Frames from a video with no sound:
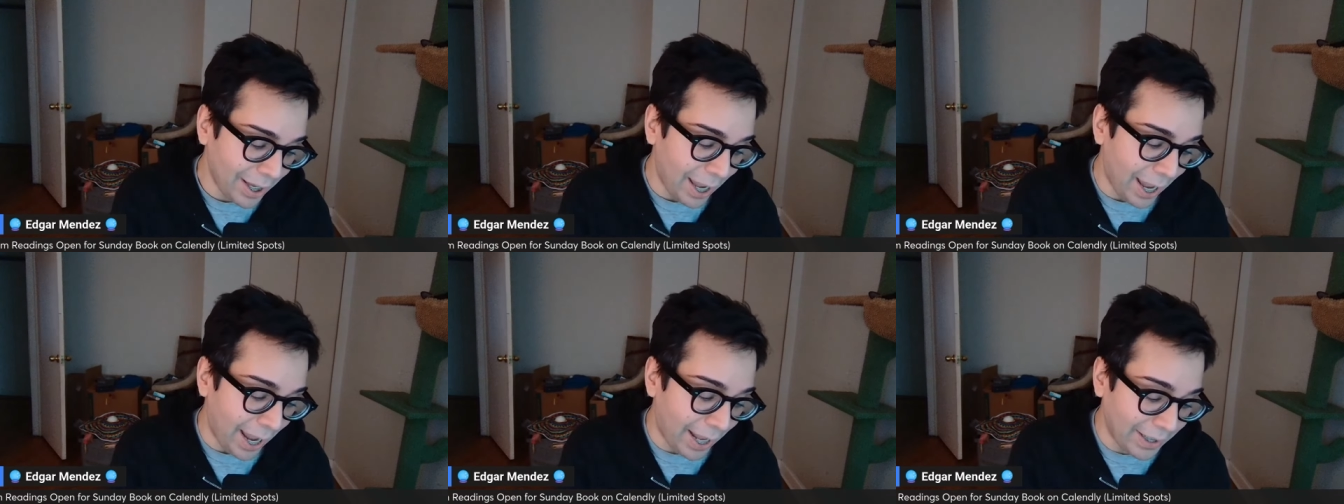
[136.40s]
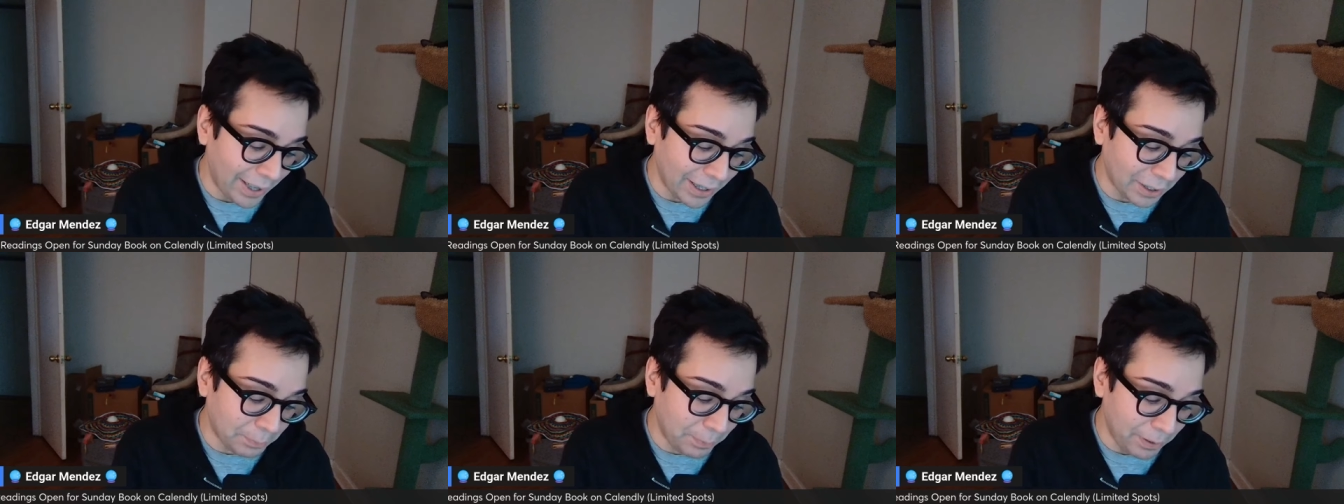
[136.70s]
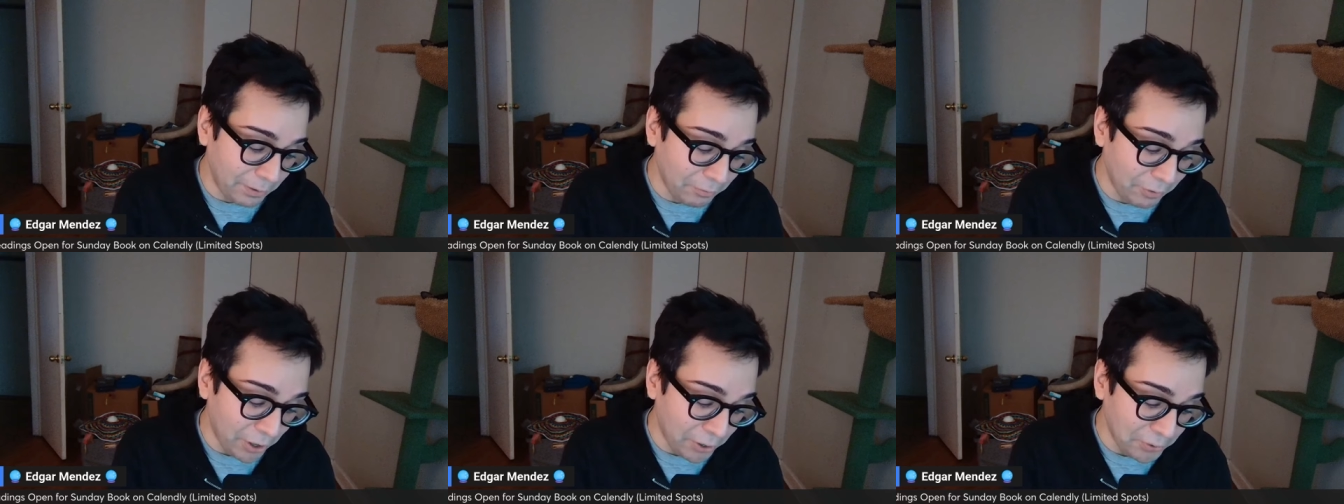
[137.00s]
and it's
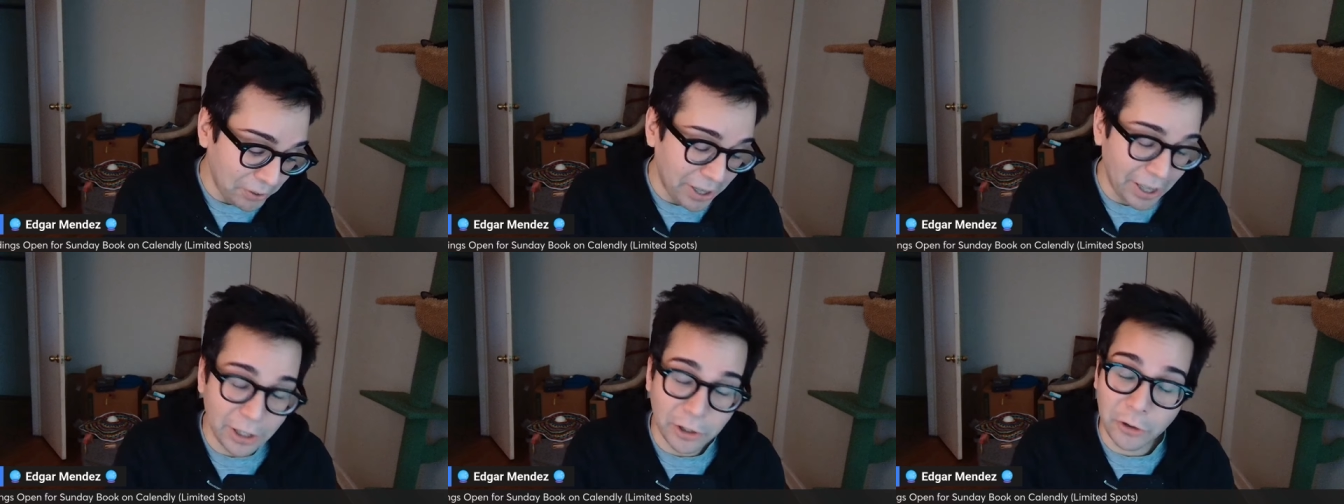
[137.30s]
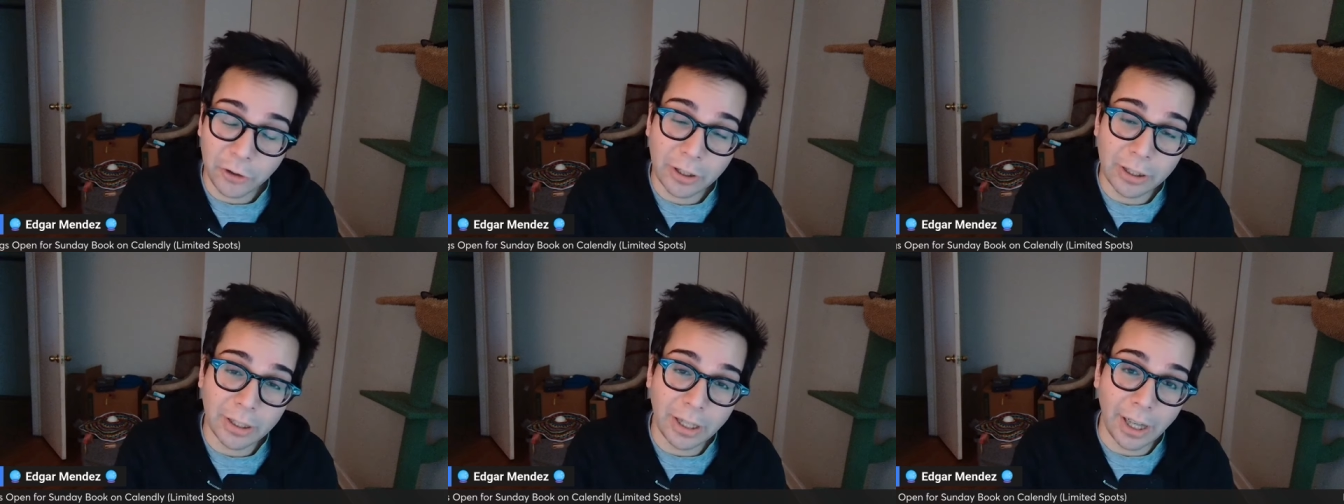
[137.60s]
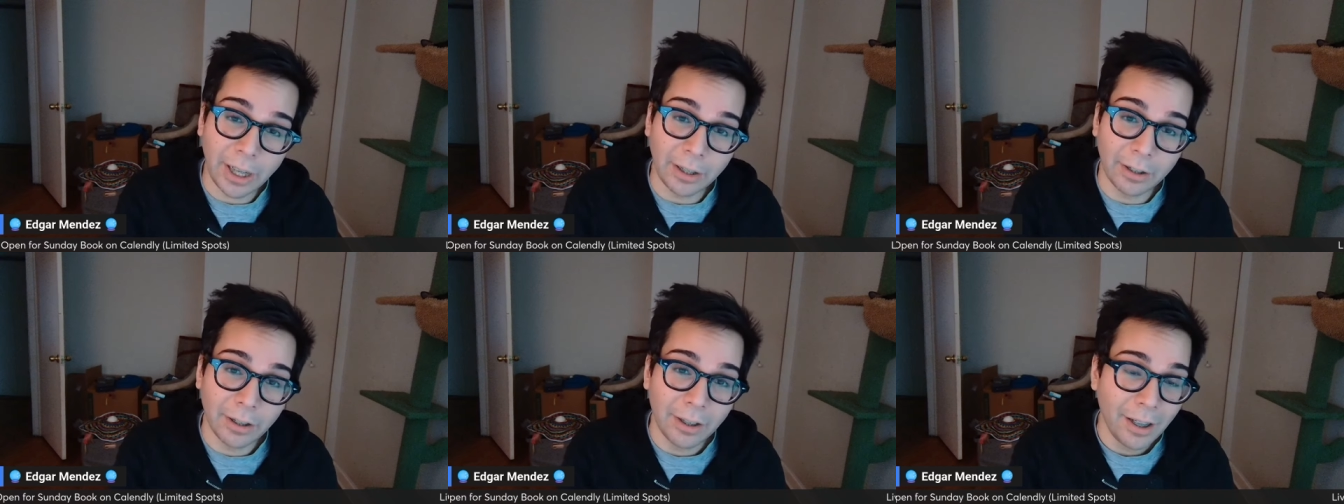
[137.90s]
been very
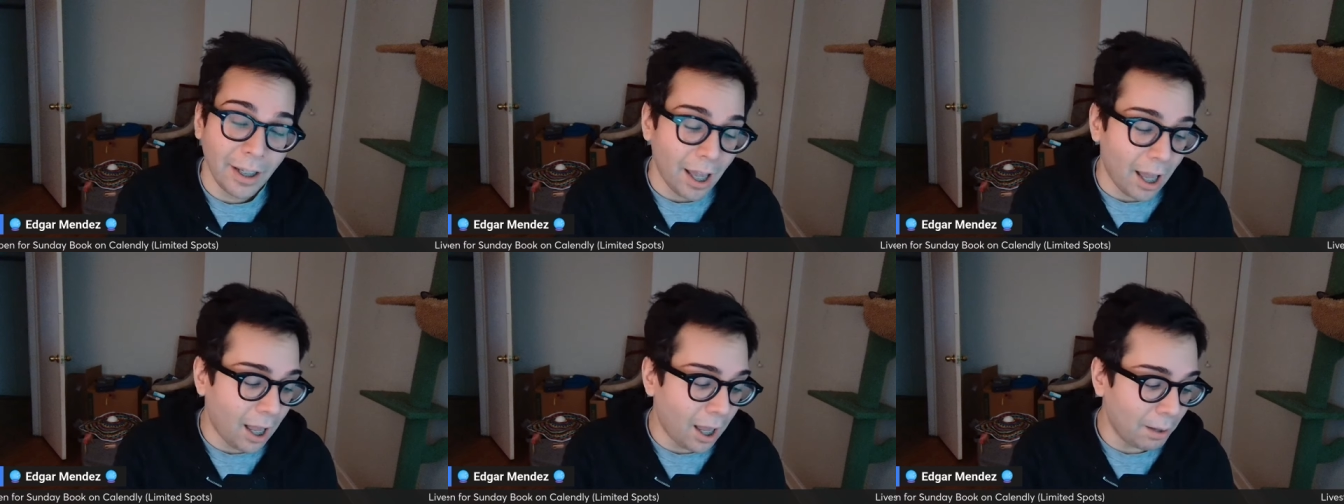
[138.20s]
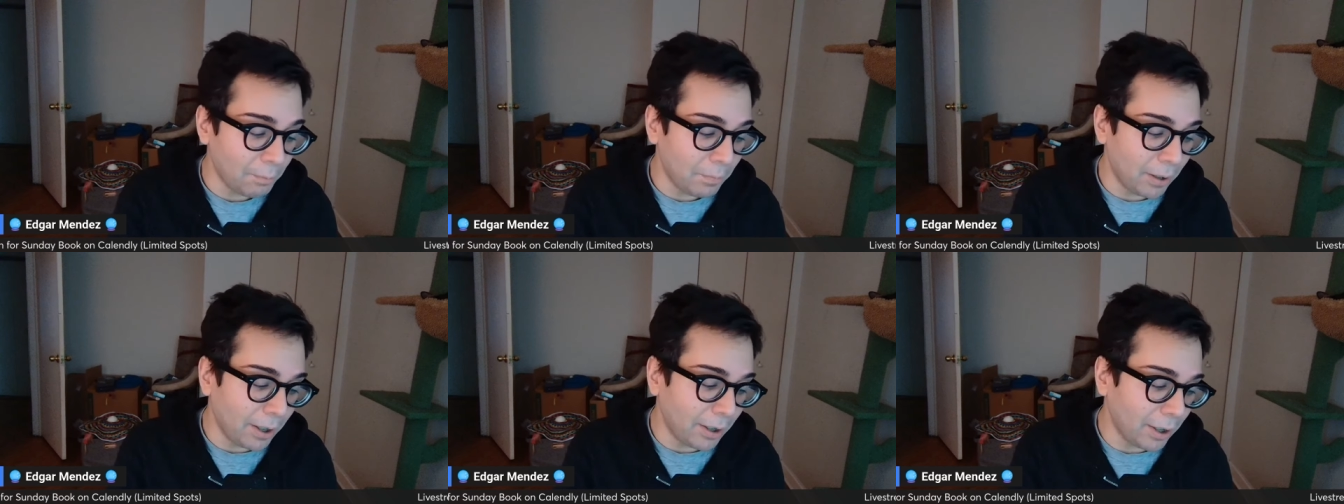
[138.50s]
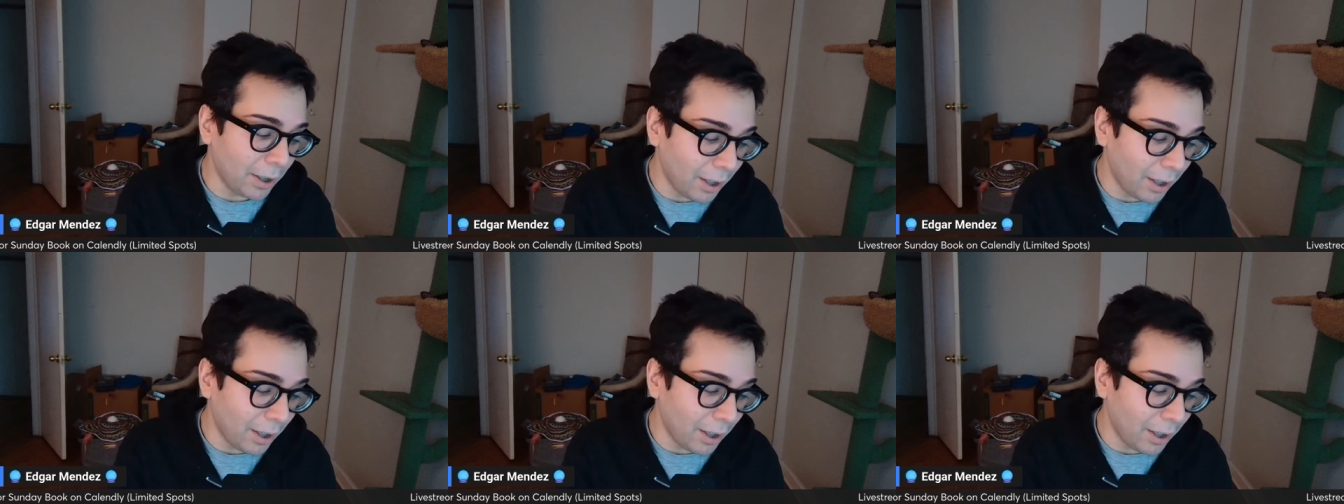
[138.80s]
interesting. Um,